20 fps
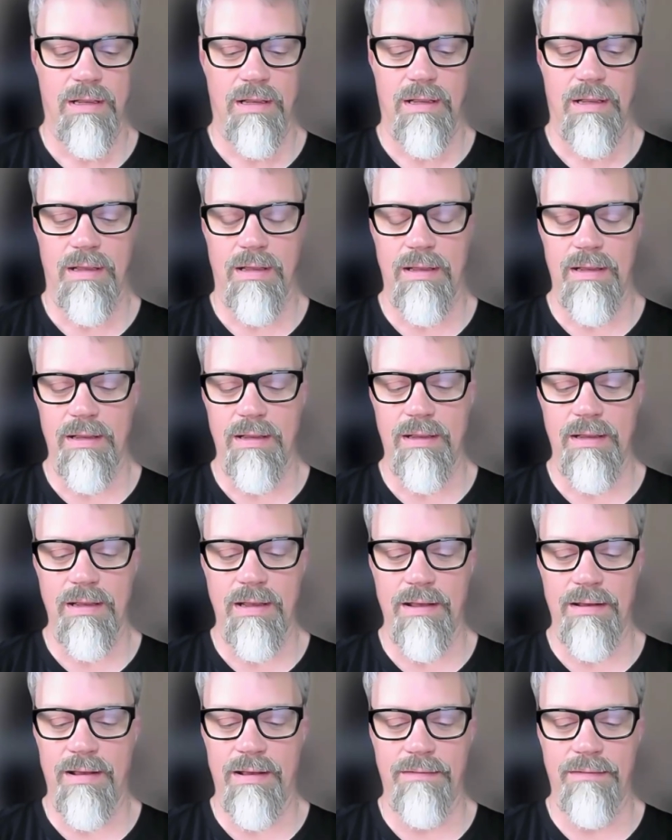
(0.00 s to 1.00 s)

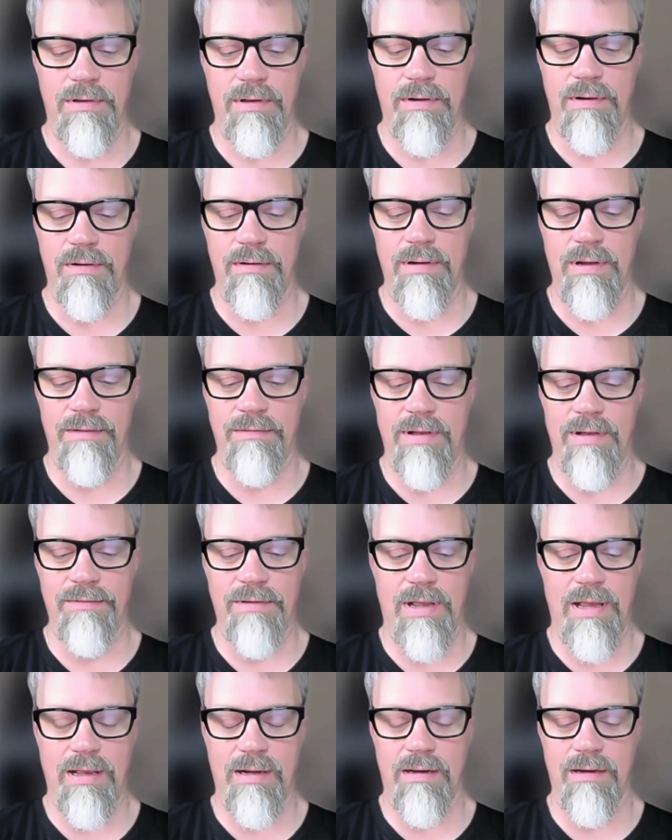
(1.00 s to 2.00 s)
I've
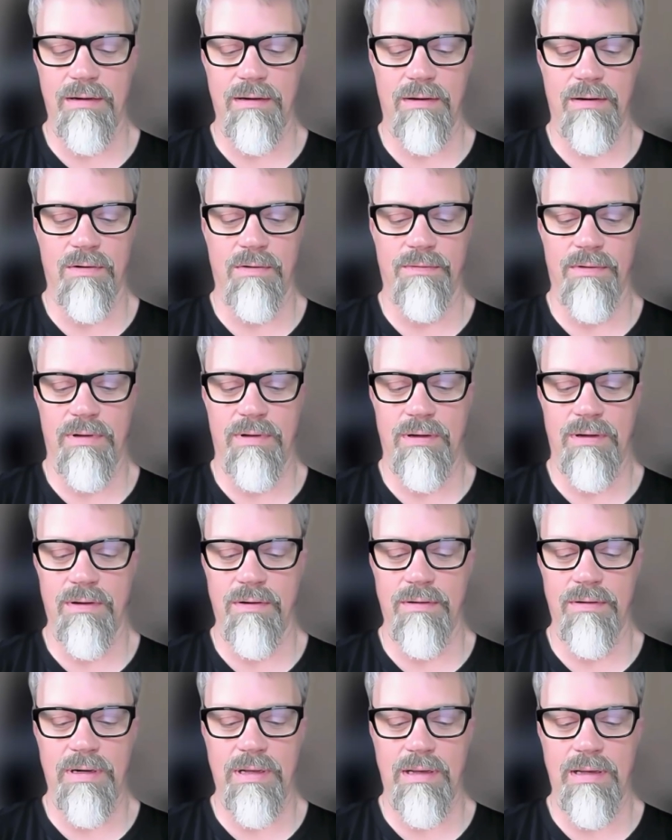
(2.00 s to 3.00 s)
gotten,
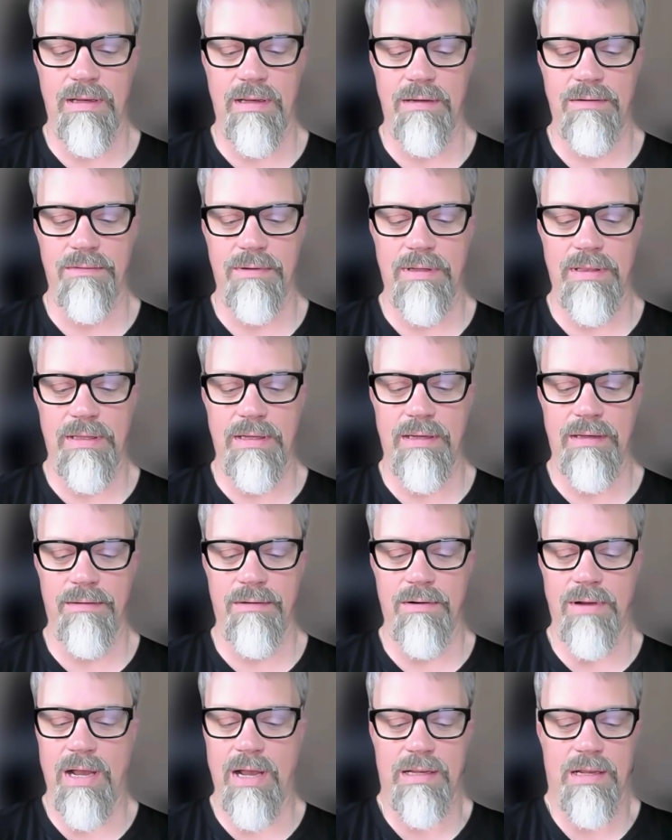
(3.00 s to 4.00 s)
and it really,
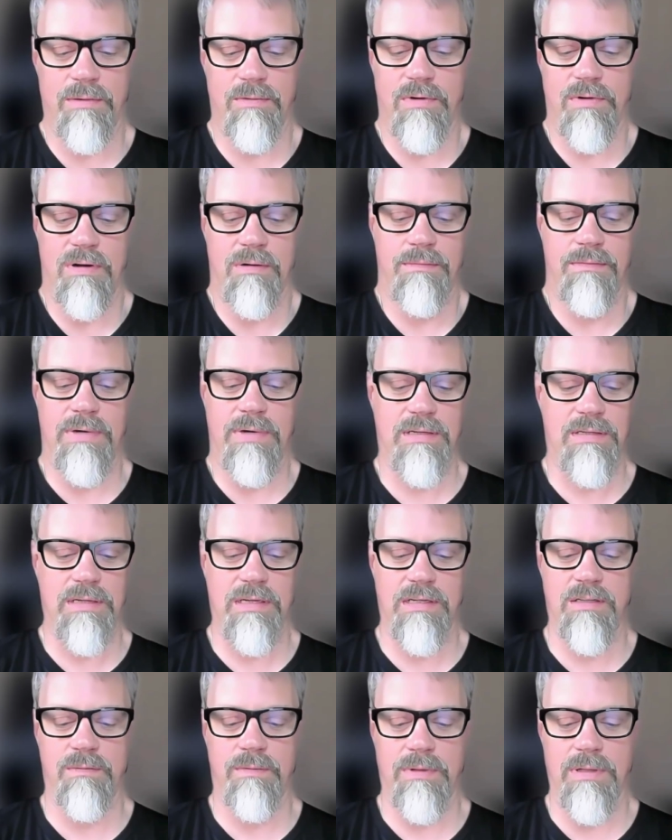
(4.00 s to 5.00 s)
Akka wouldn't
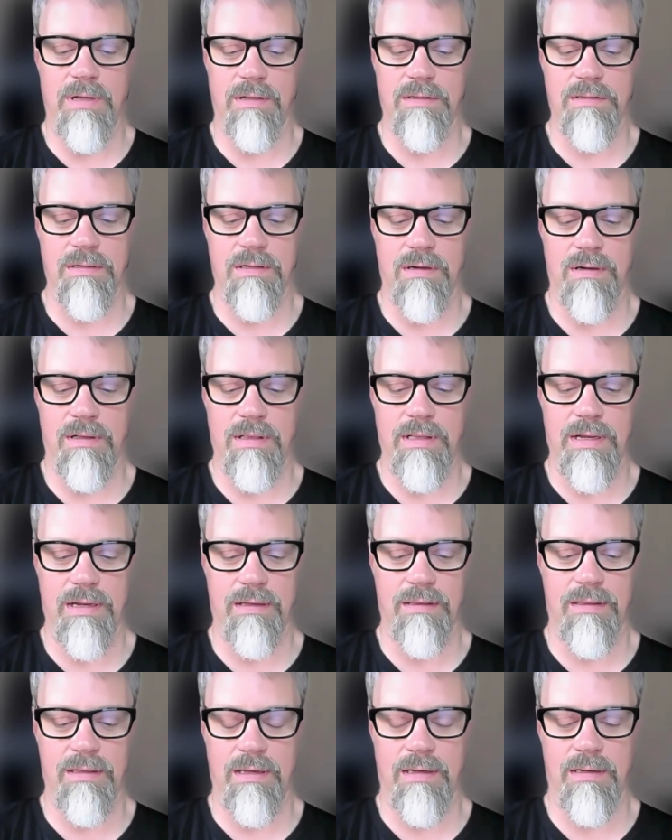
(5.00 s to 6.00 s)
exist without Scala. I
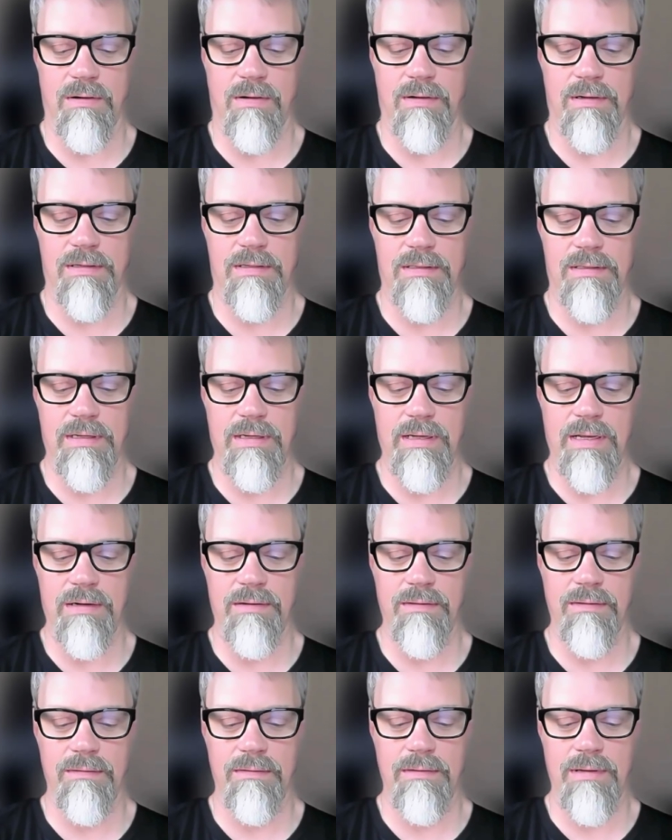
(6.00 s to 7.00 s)
think honestly, I
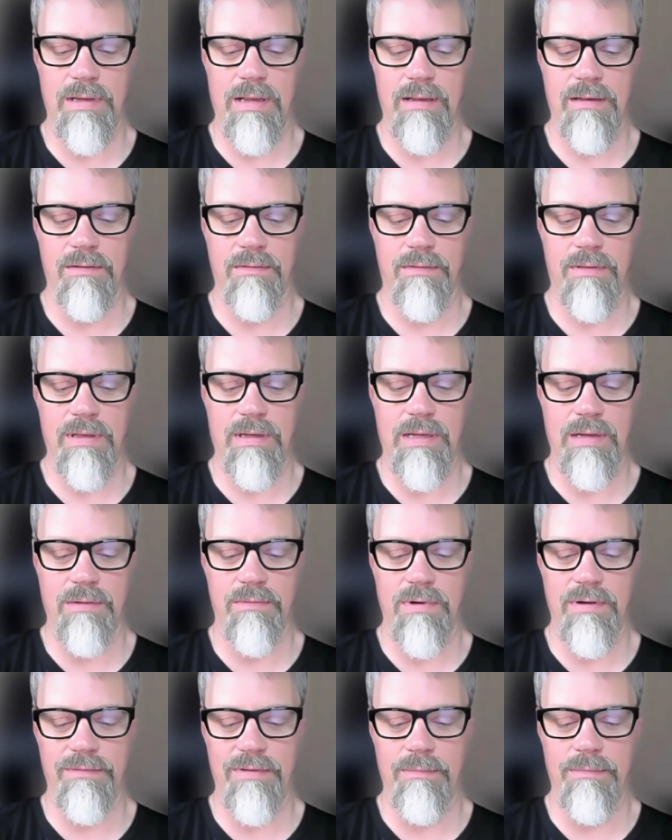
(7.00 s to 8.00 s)
don't think I
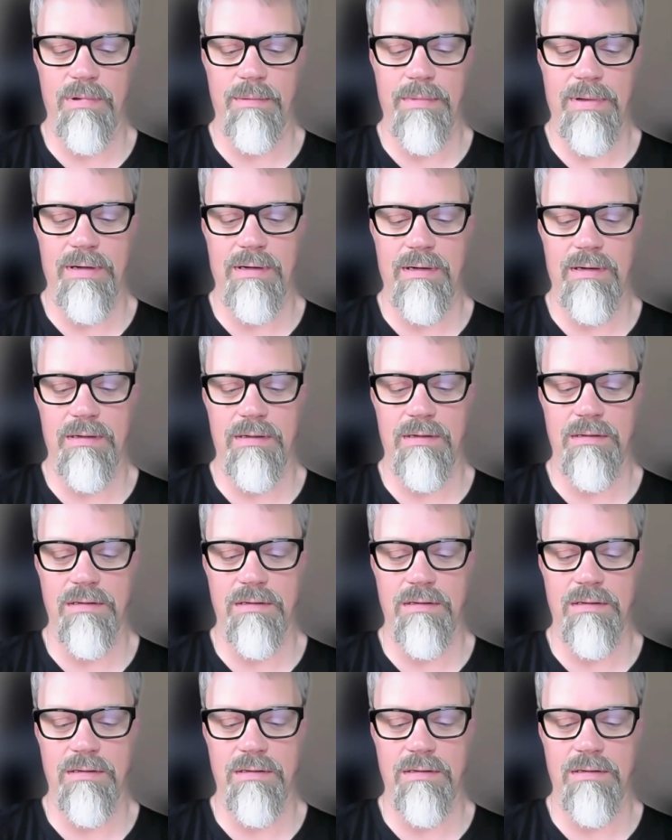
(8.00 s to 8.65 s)
would have implemented it in